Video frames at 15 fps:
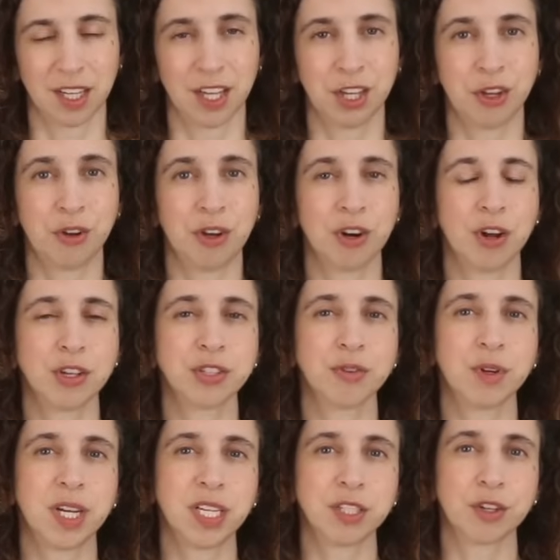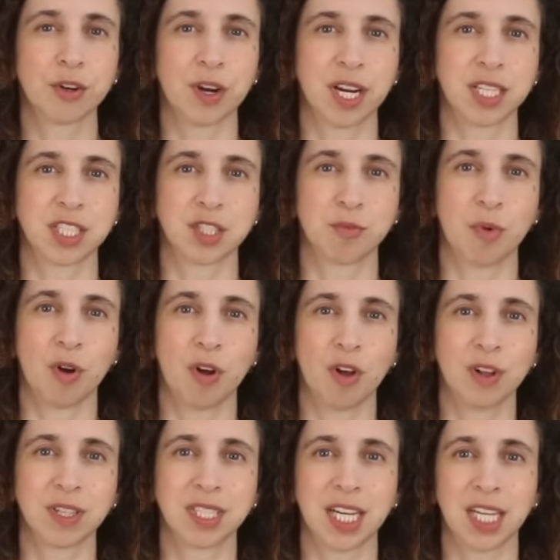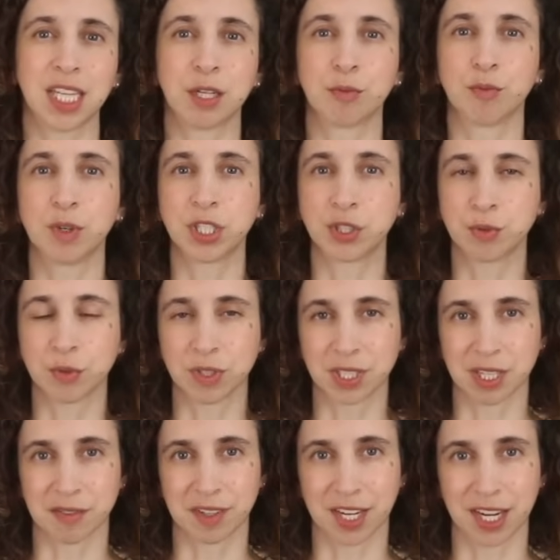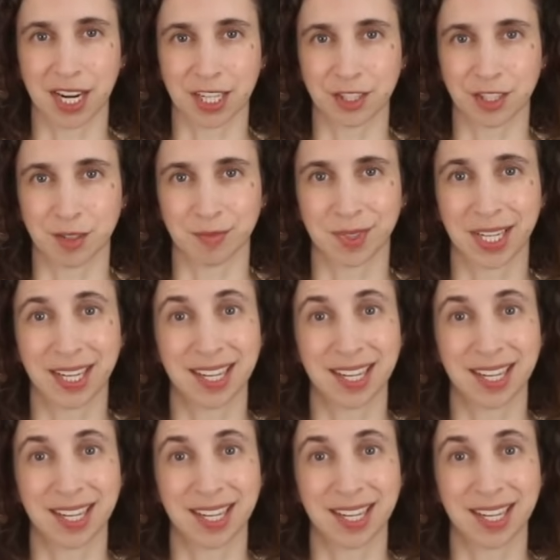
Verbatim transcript: You can also integrate small daily rituals of connection,